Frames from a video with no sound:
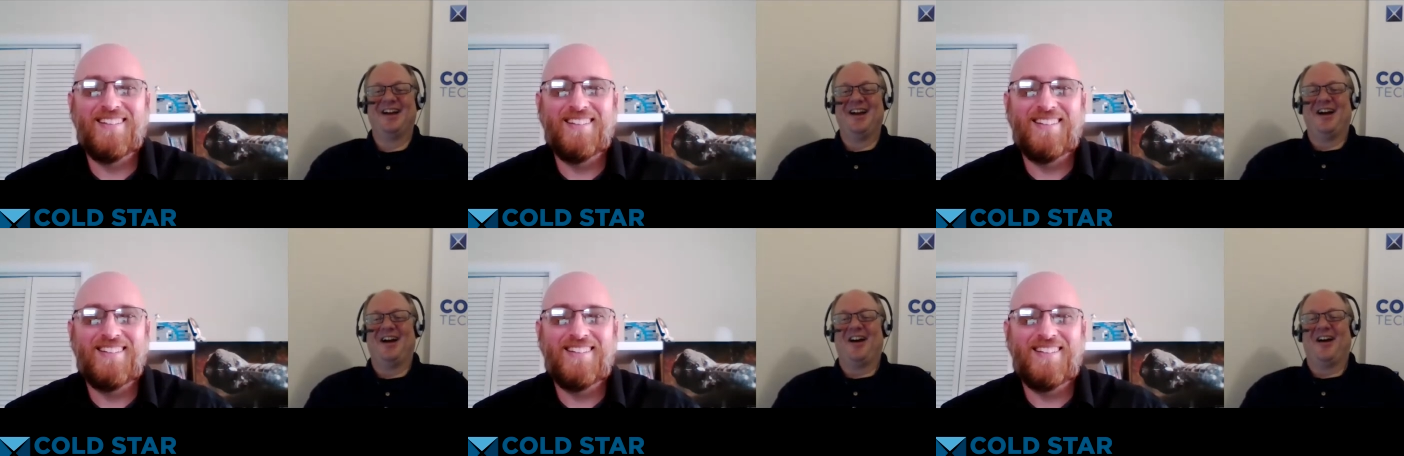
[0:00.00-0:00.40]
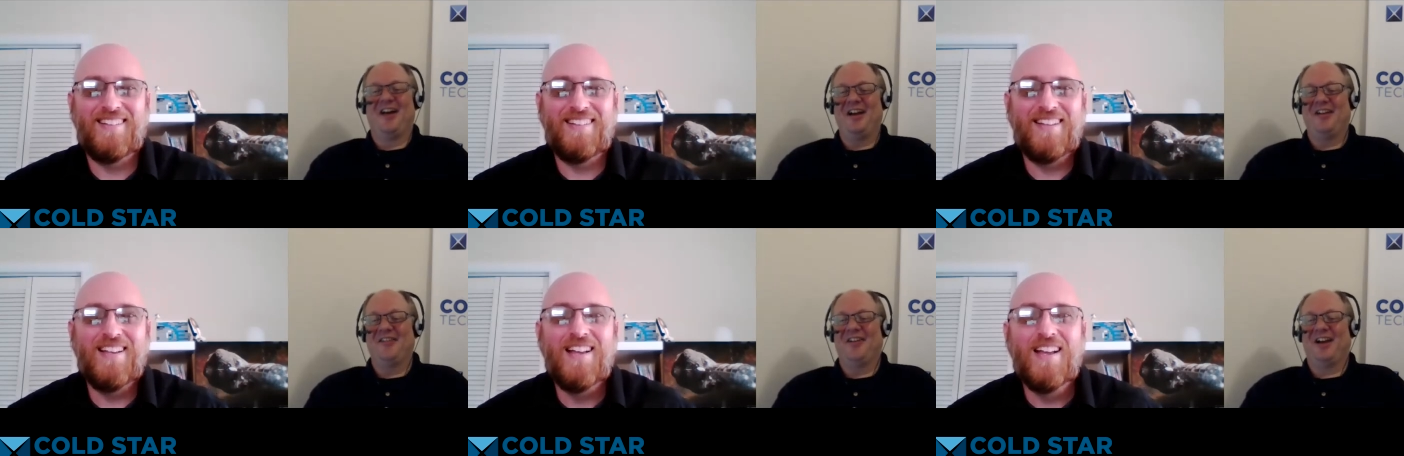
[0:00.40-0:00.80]
Speaker 1: All
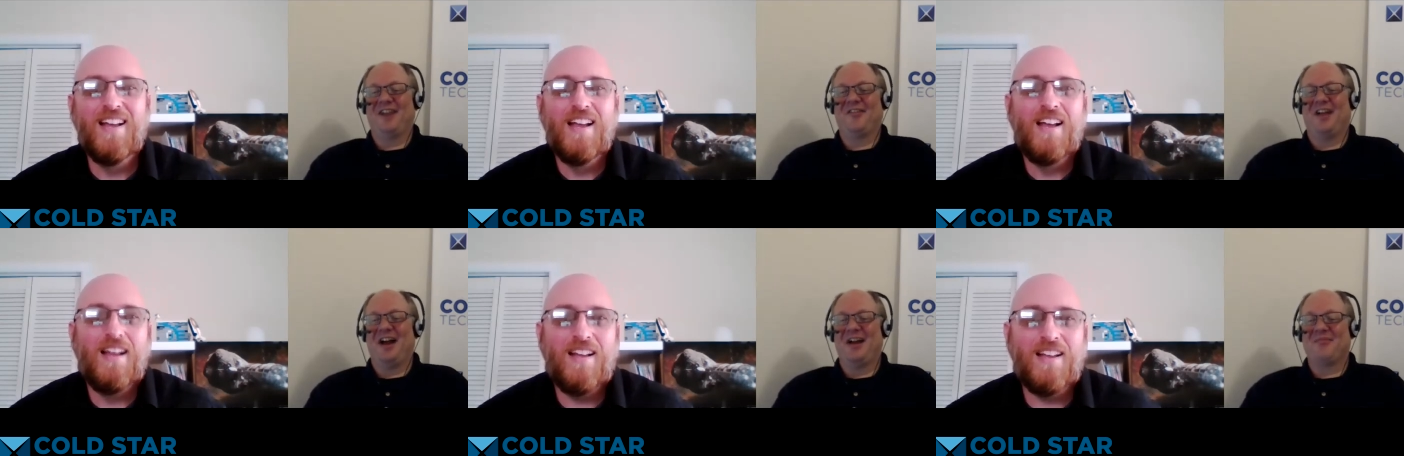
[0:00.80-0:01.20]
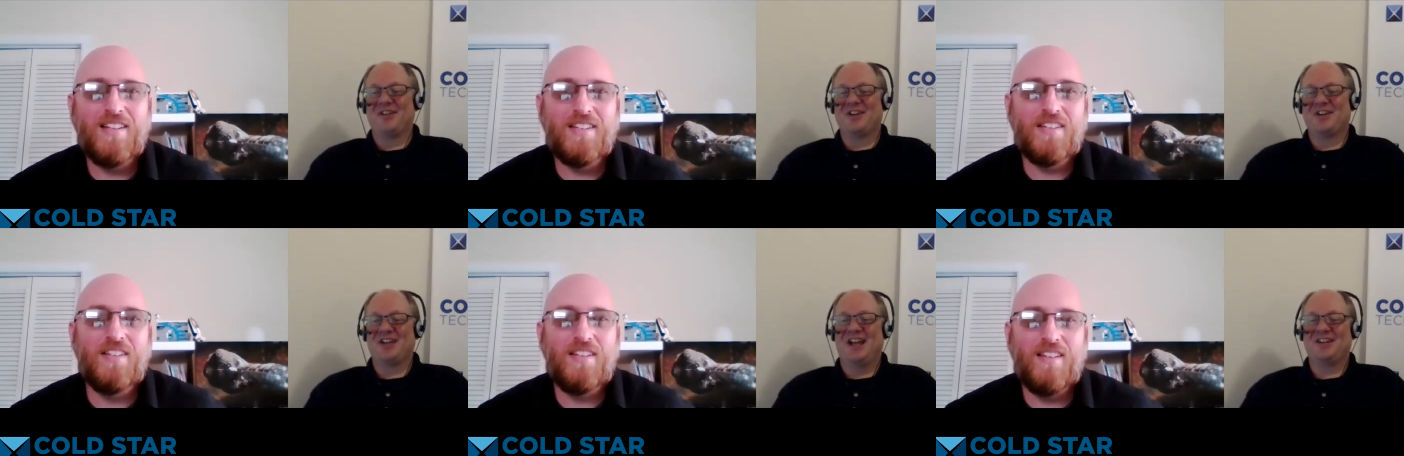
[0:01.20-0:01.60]
right, Rick. Well, I
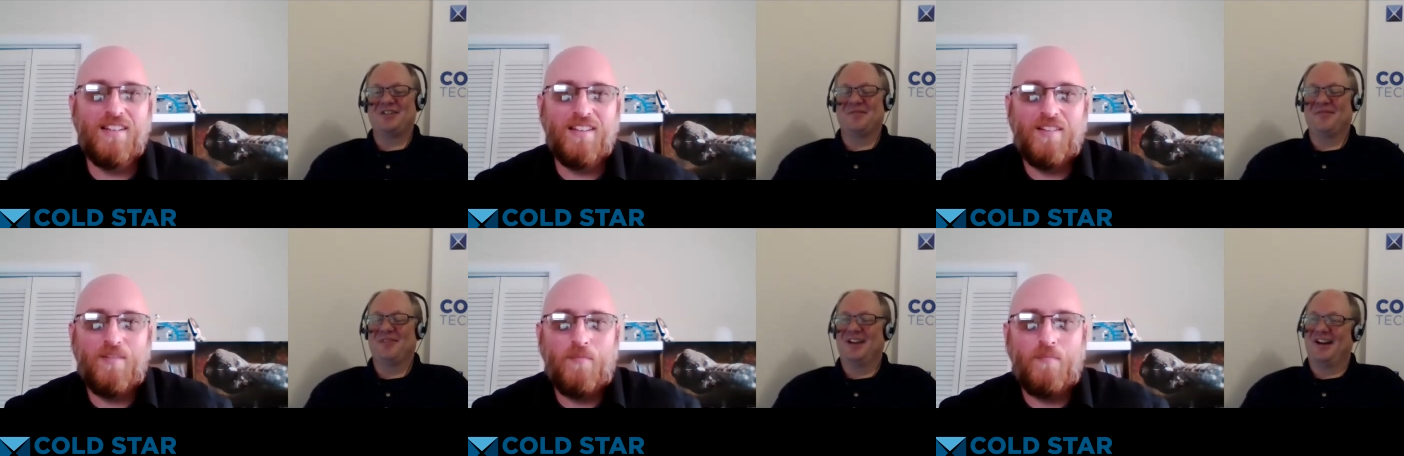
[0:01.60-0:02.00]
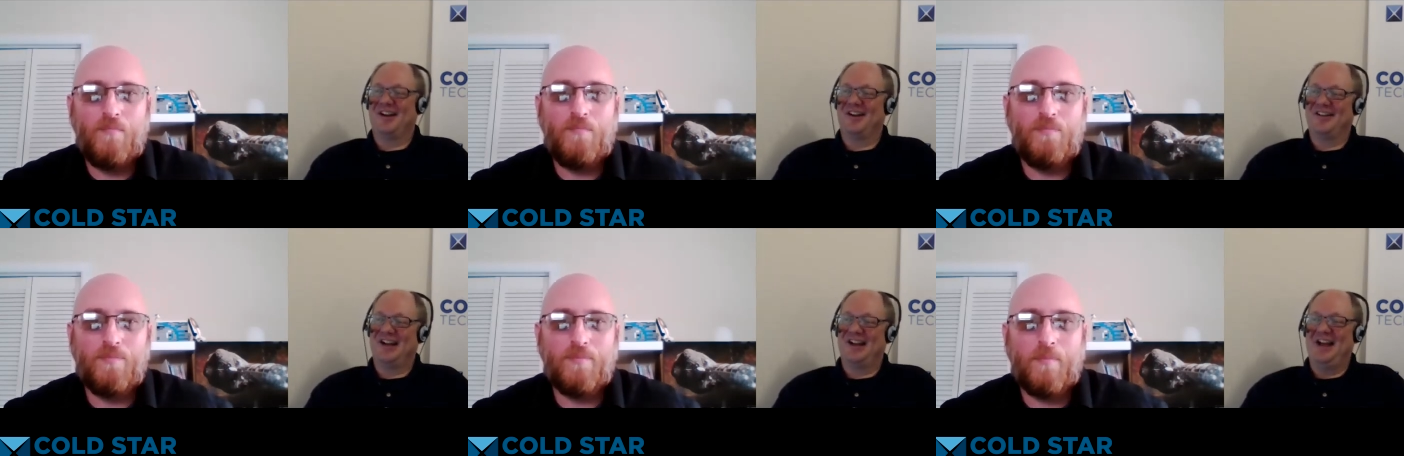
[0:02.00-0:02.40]
appreciate you being here
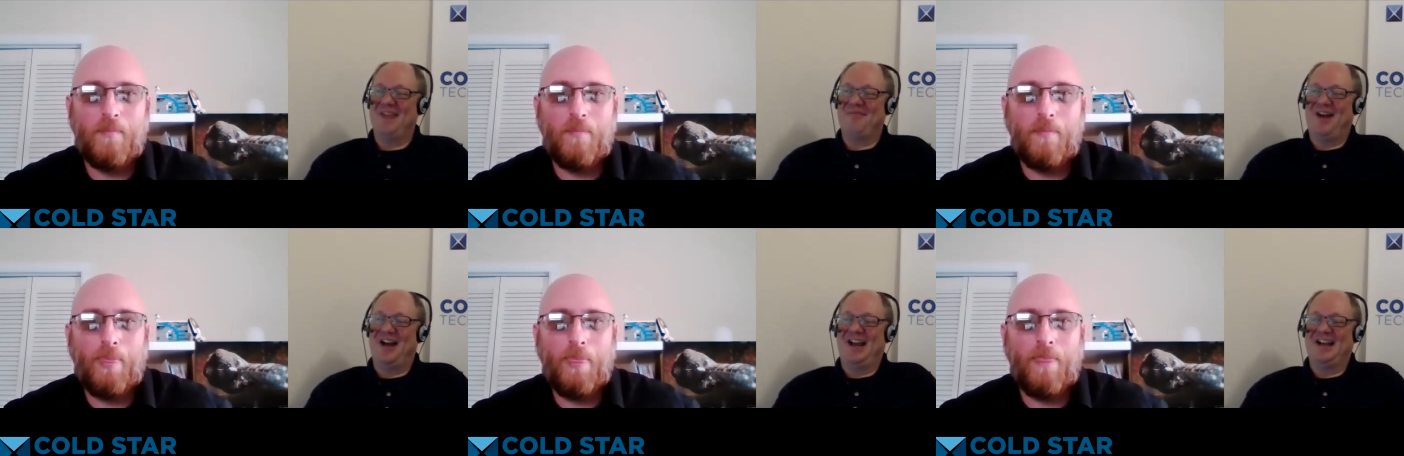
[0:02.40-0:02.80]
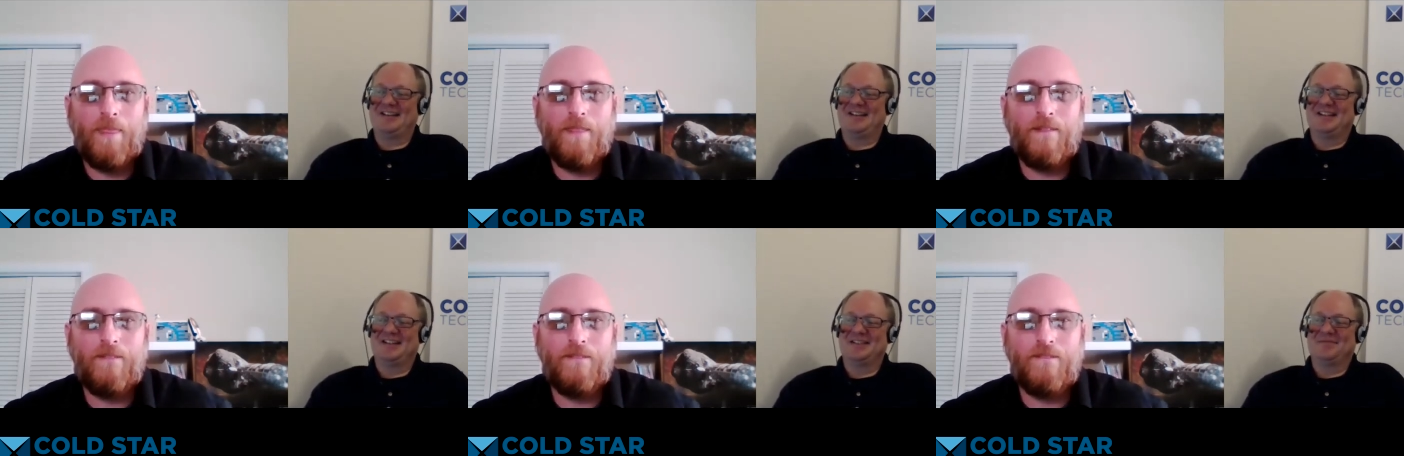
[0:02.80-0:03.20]
today. My
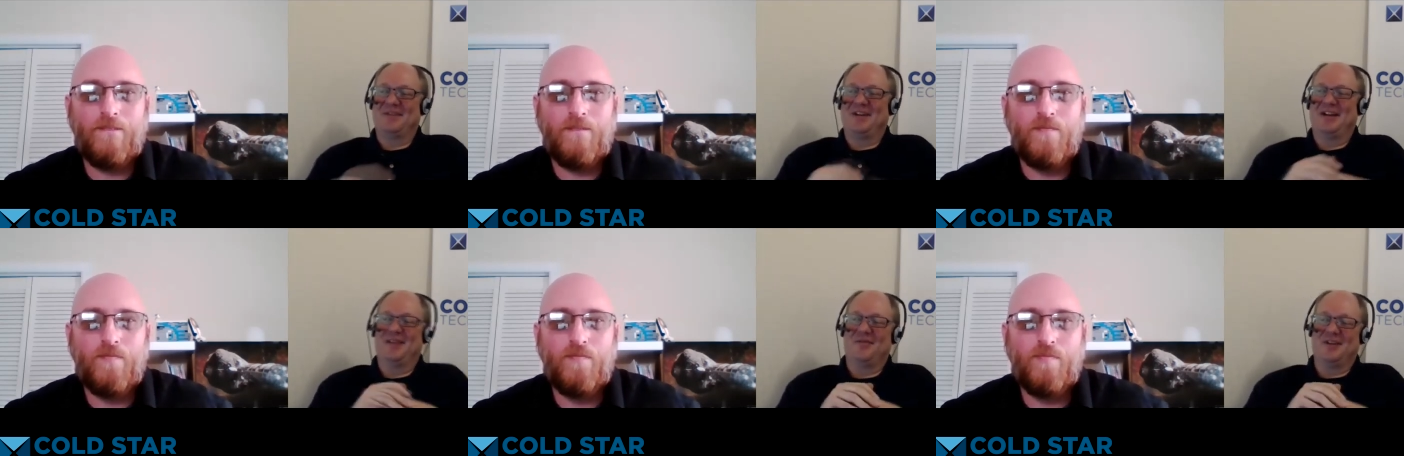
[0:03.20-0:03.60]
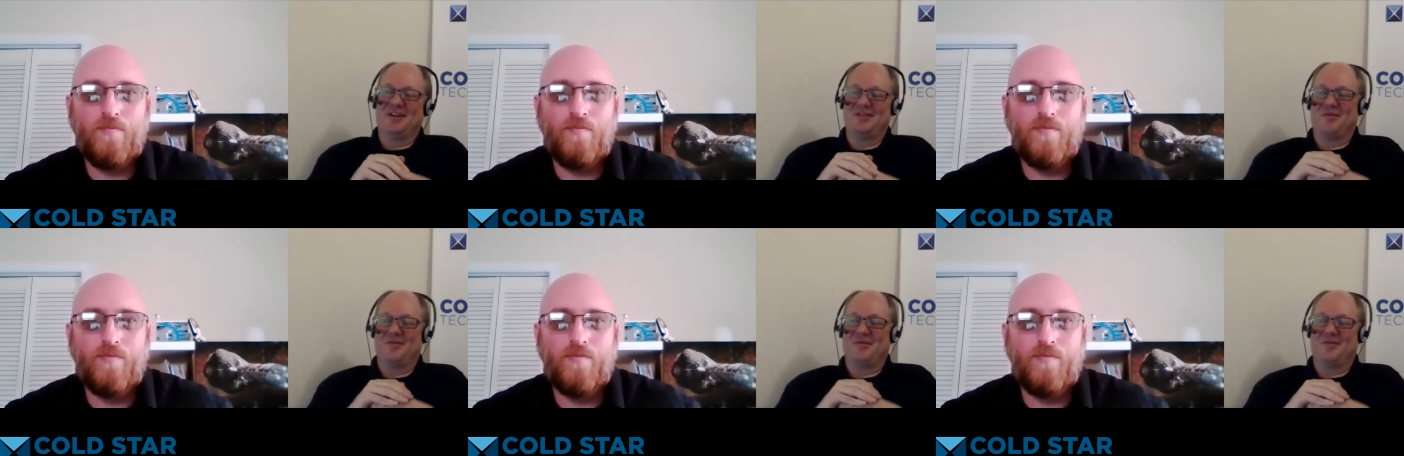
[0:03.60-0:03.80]
guest has been Richard